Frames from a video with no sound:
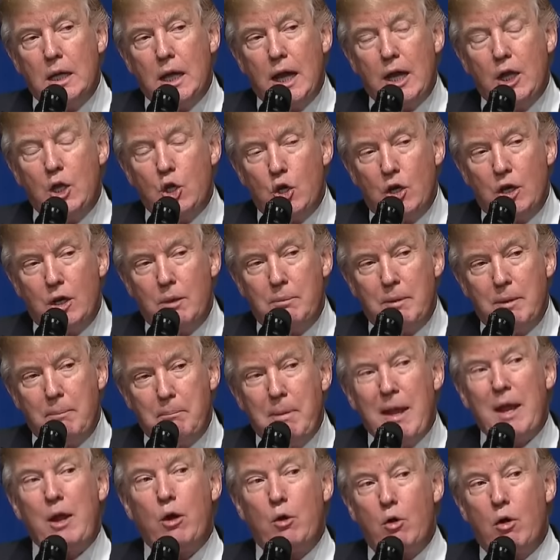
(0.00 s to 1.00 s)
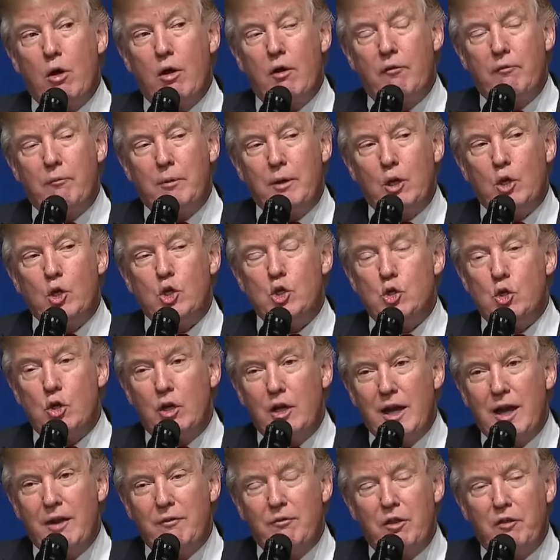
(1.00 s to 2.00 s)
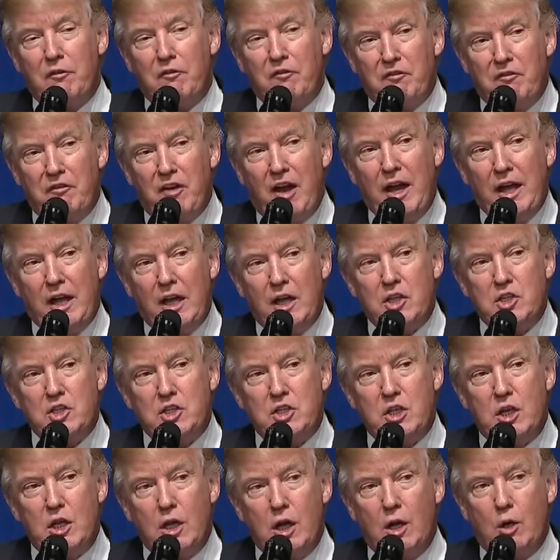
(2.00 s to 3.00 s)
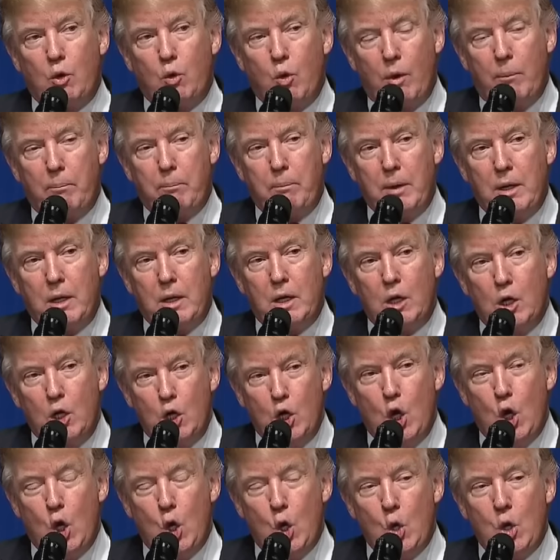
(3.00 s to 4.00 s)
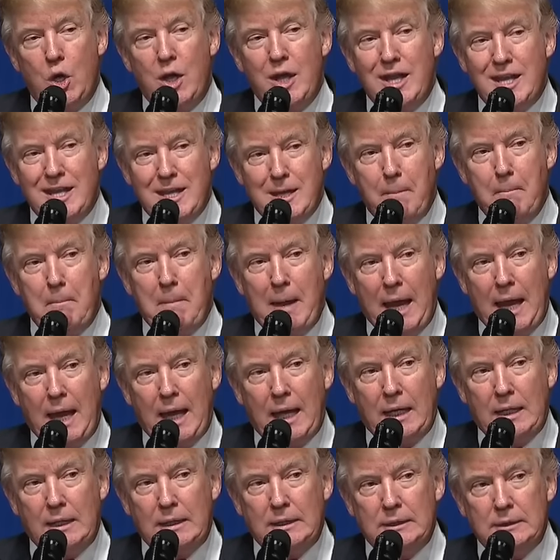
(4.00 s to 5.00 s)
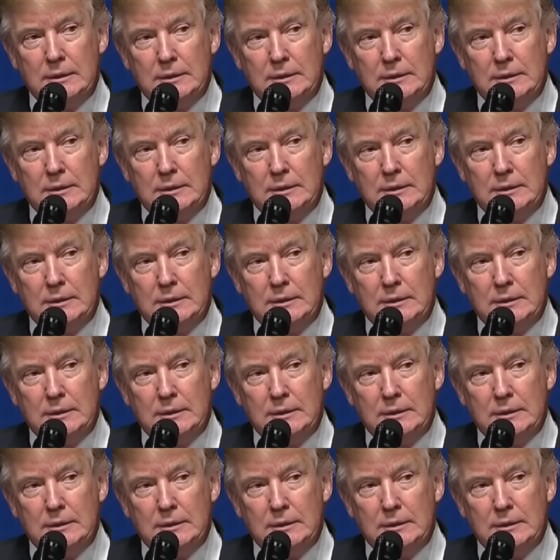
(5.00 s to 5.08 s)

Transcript: And you're going to be better off because you're going to have the finest equipment known to man.